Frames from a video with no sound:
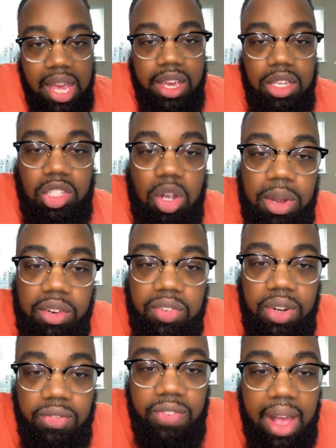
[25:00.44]
thank you so much
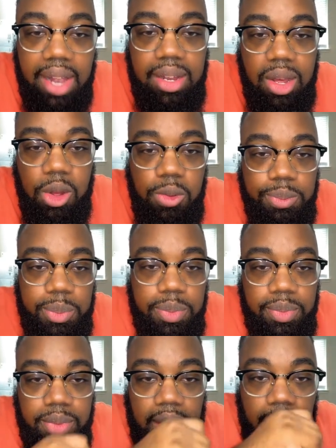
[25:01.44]
for the follow.
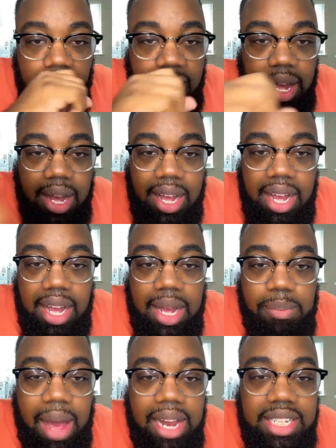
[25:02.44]

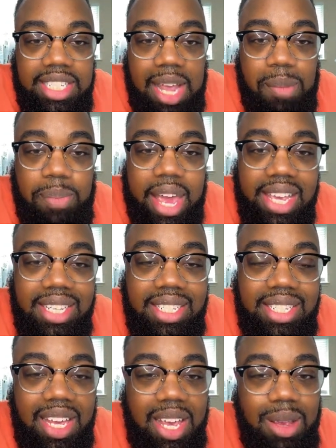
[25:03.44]
Milas said, bacon
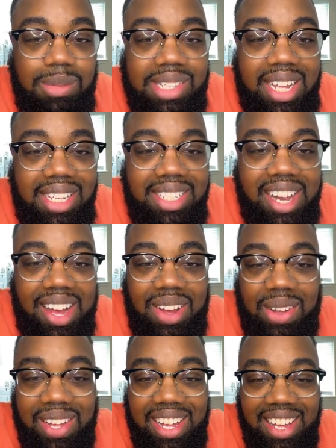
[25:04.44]
seams. Let's
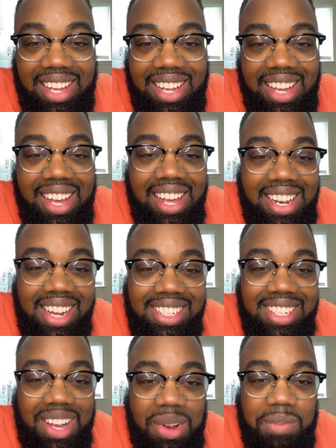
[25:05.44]
go.
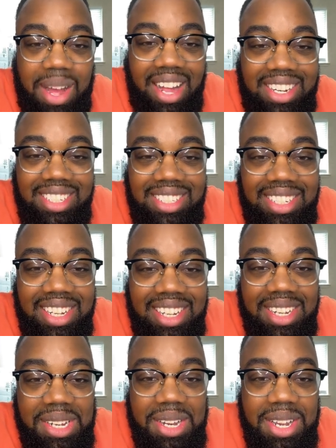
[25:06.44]
Let's go, Milas.
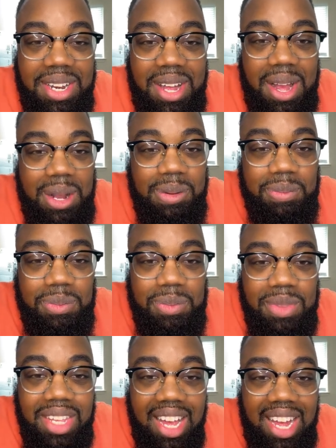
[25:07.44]

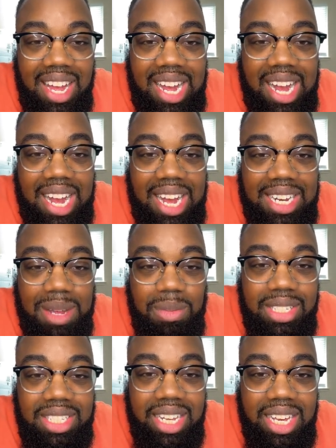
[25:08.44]

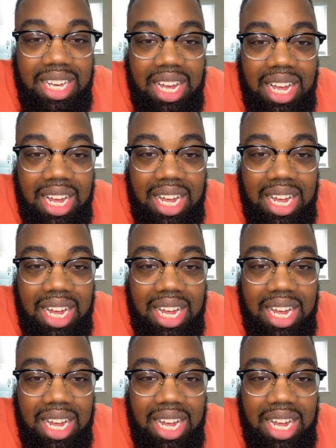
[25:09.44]
Let me see.